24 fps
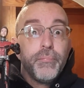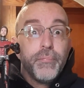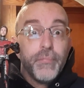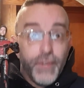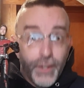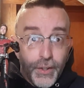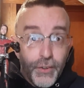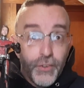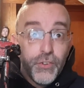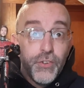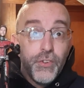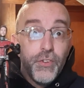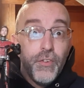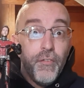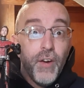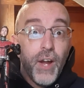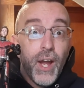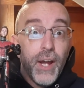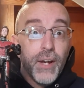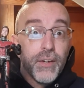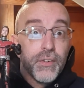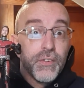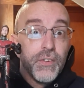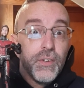There's the
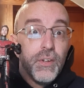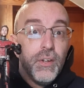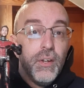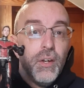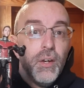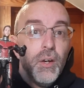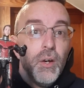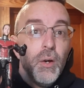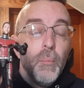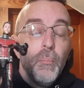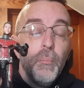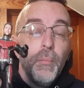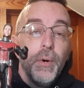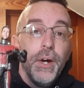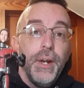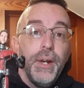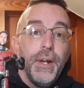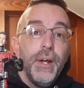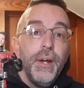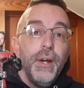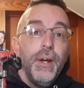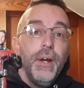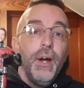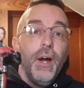facts. But
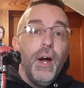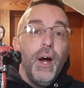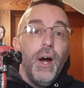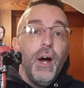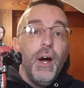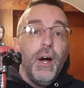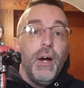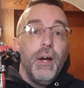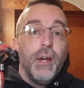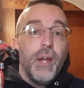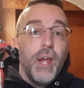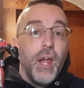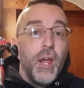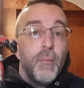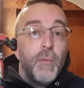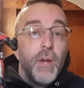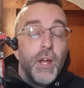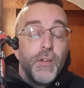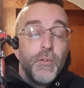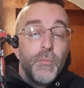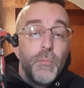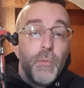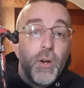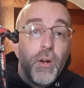uh,
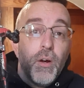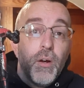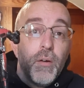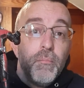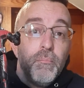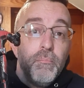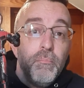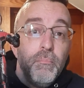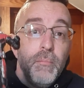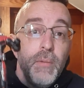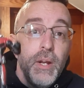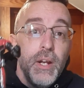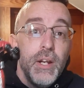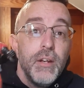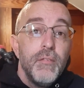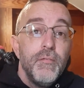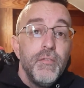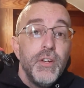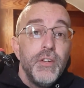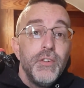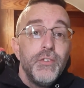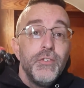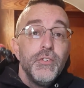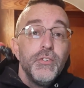Ant-Man's been on many
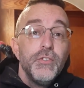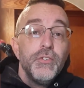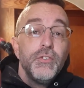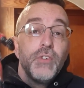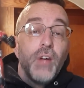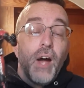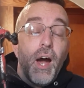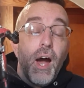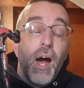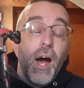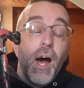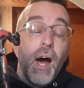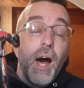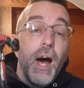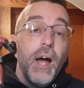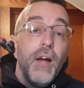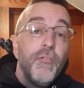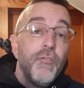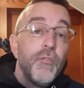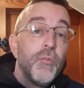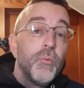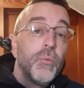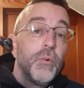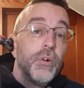adventures. I,
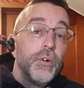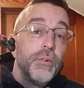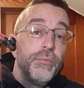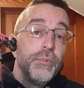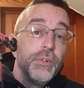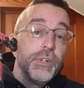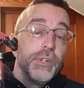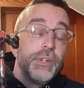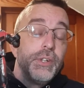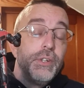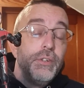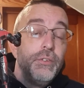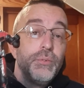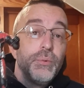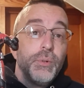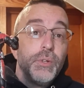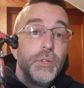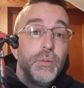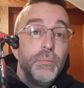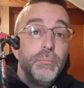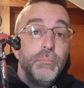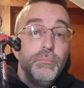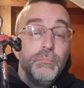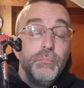for one, really
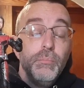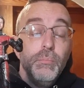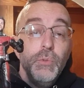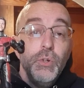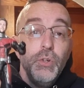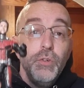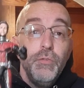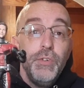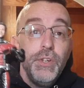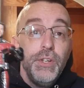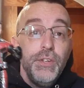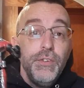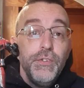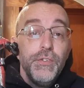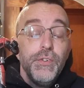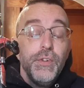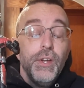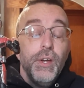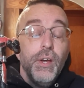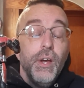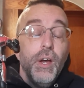enjoyed the movies.